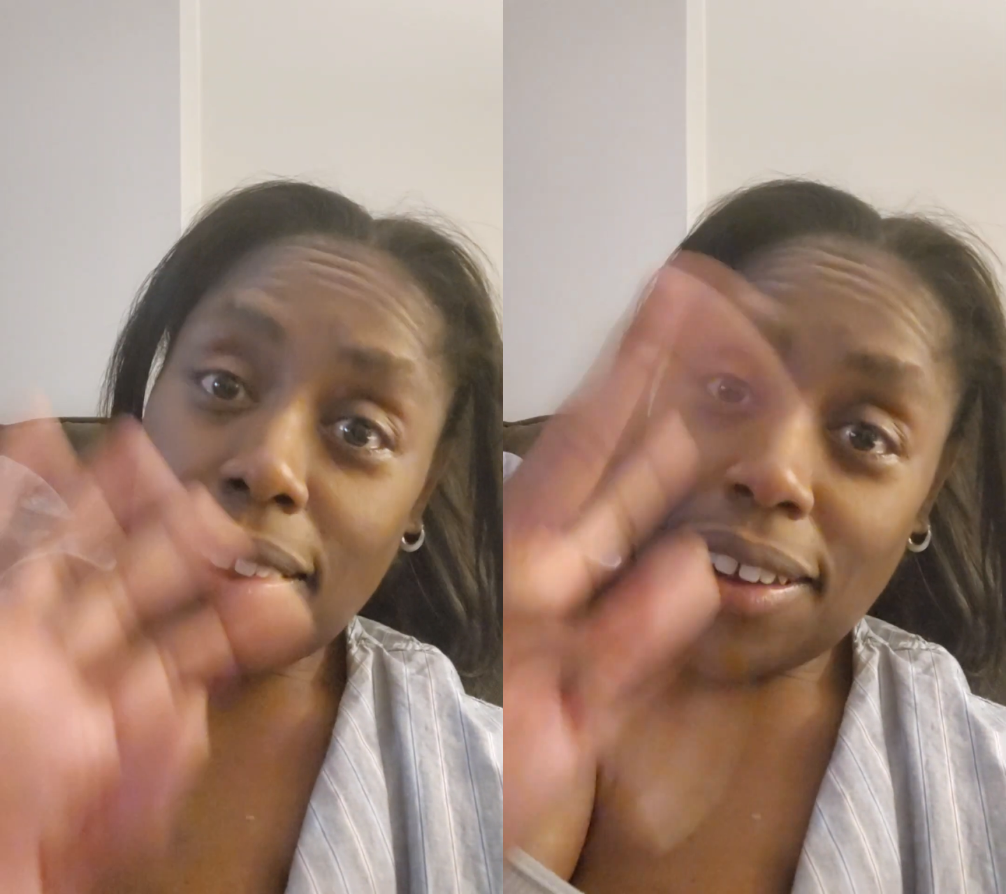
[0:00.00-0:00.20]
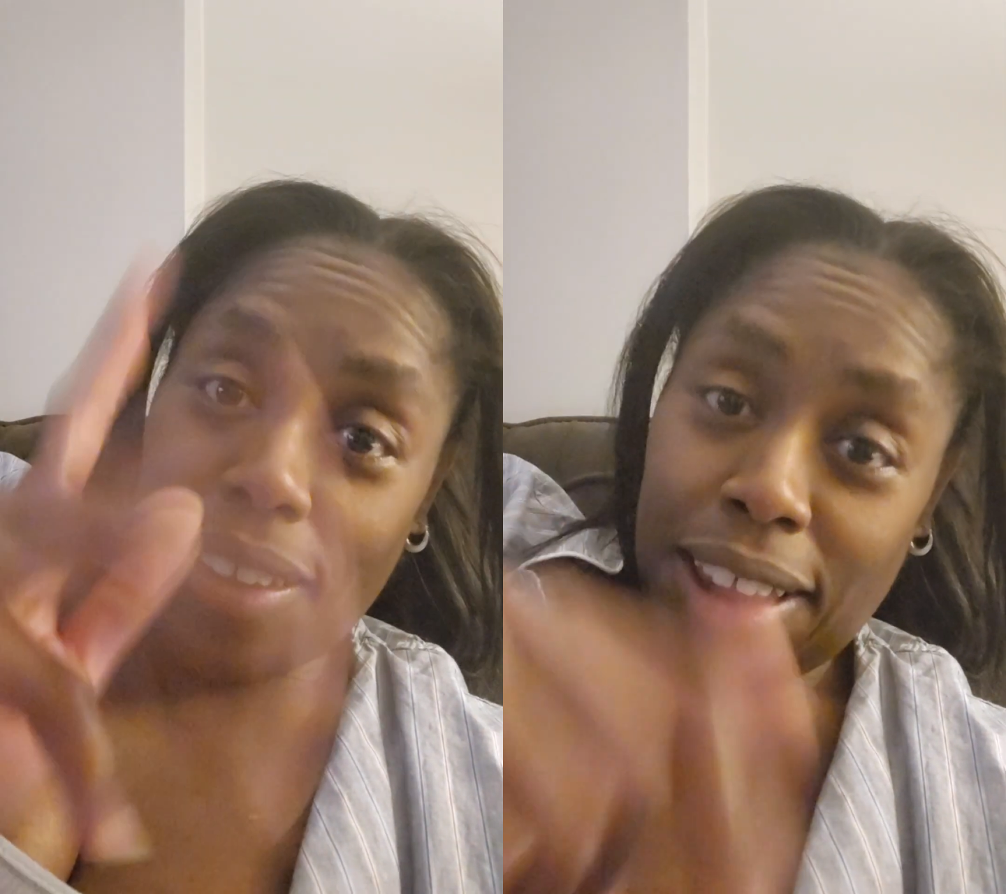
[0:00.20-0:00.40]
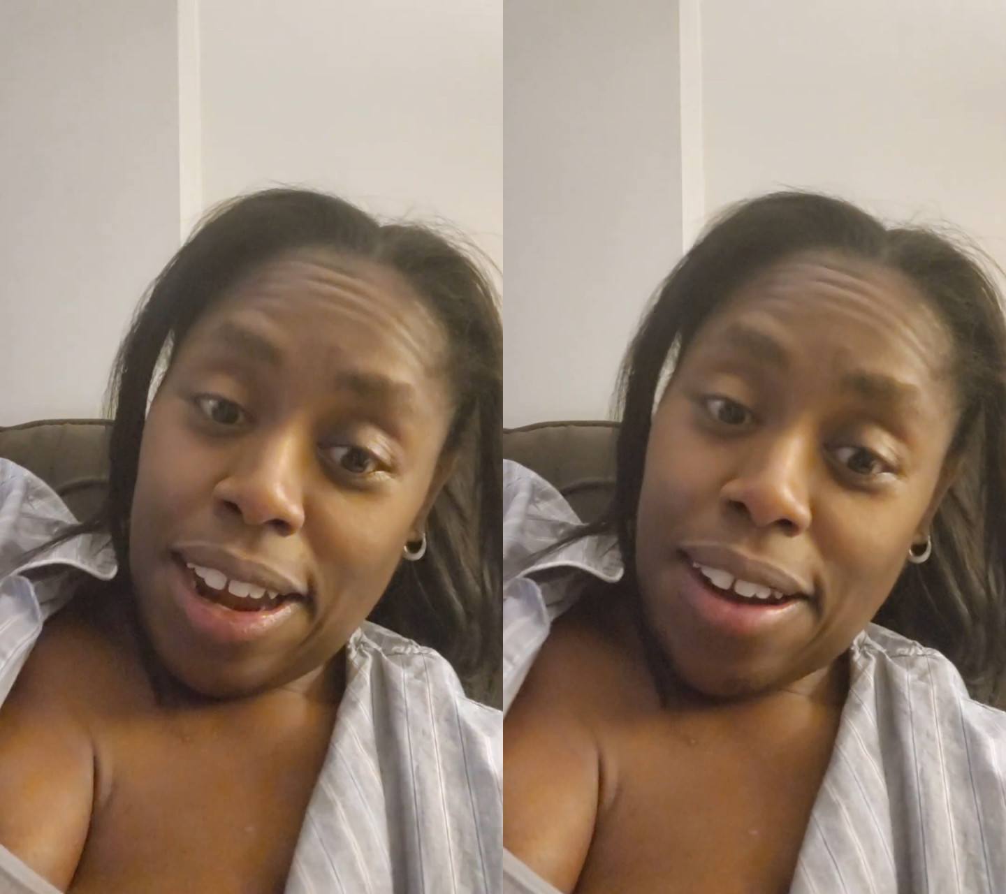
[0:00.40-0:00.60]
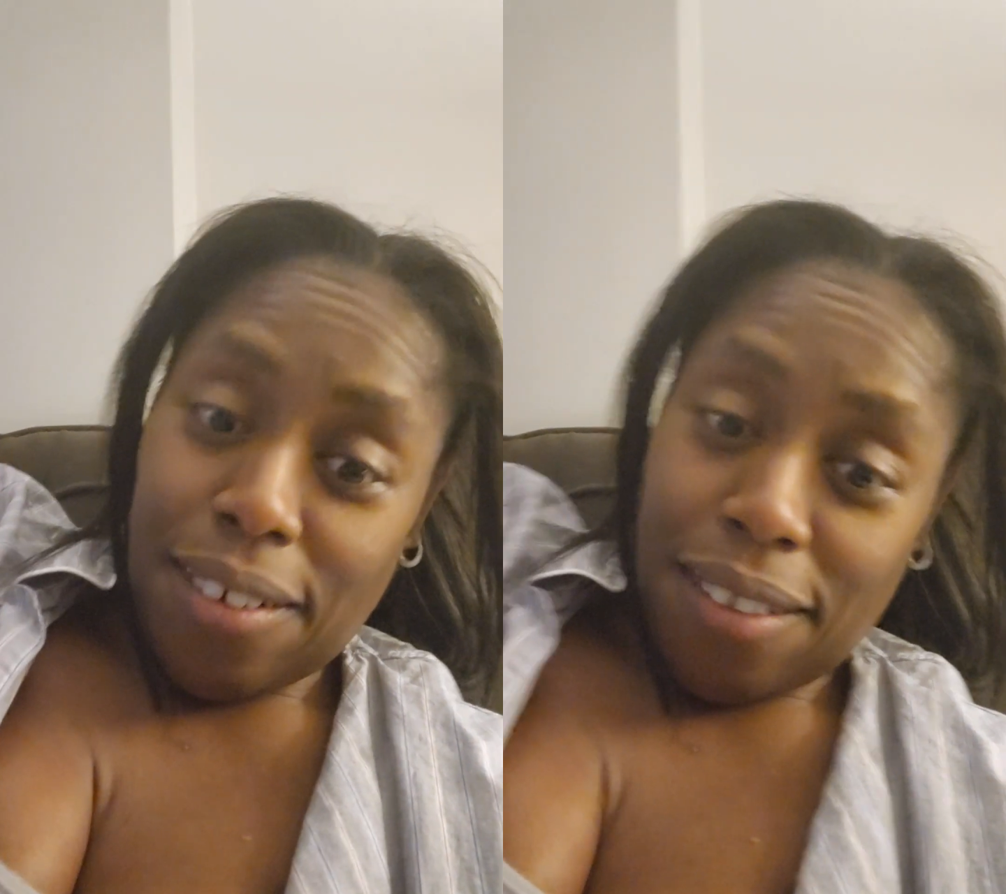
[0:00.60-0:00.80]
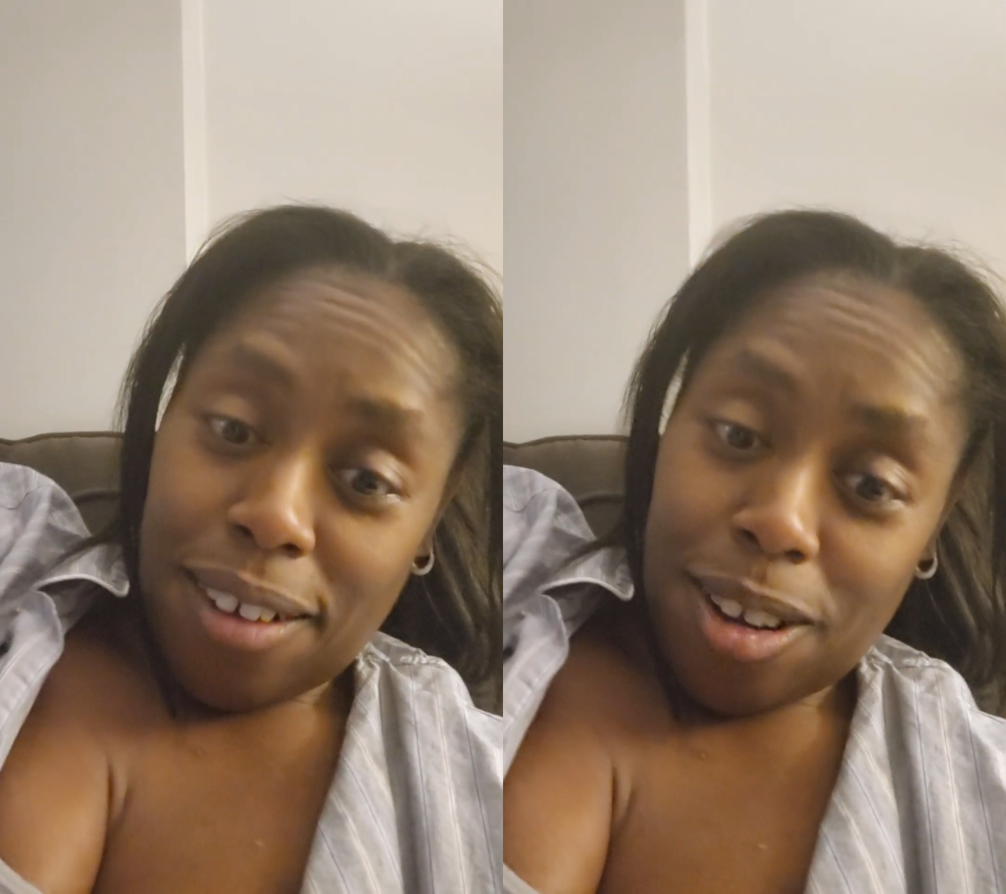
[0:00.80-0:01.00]

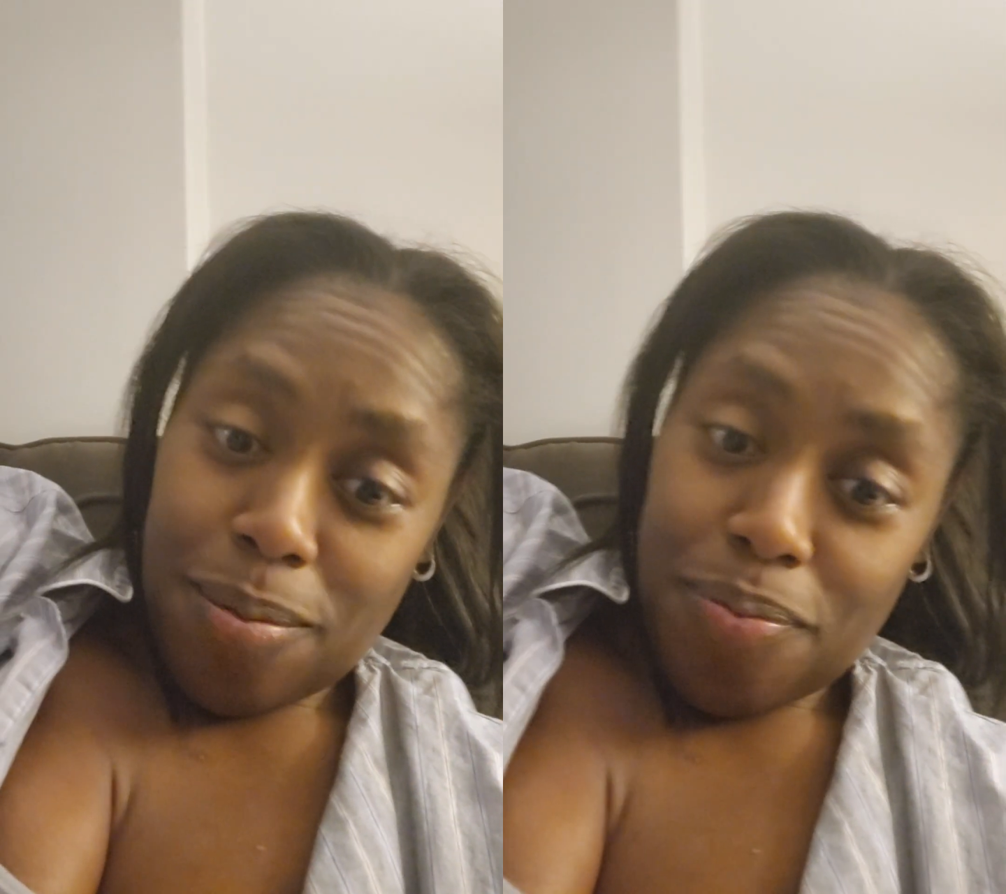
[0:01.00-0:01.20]
Later.